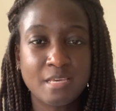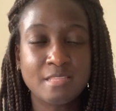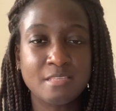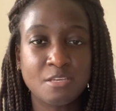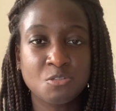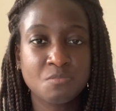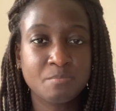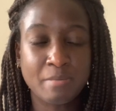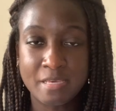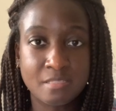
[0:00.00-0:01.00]
at the end of,
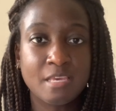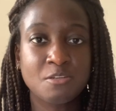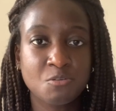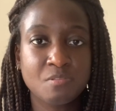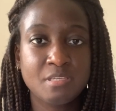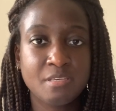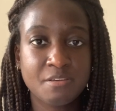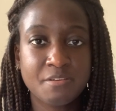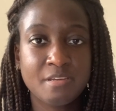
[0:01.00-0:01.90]
by the end of the year,